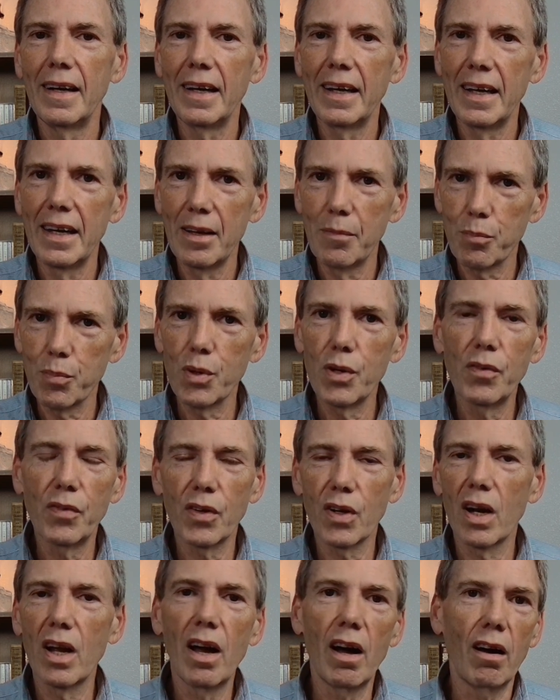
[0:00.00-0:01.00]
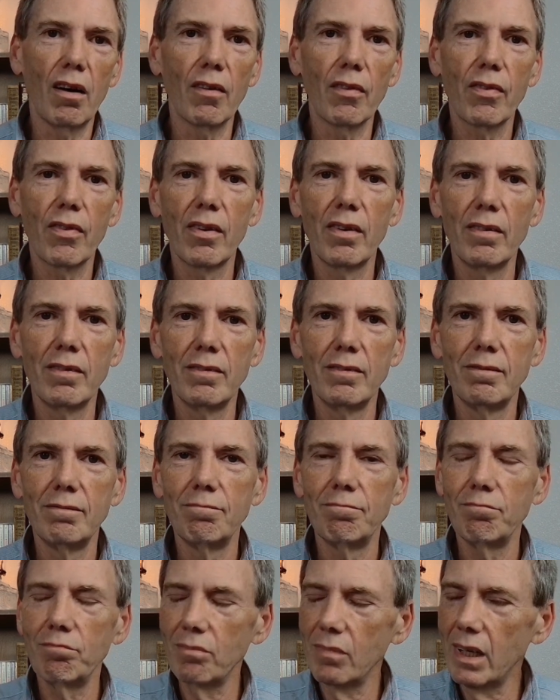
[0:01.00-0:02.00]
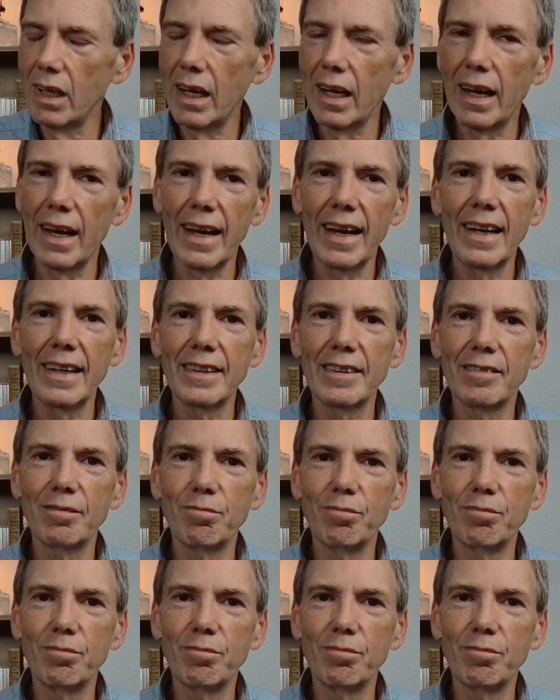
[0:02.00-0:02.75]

improve your health, and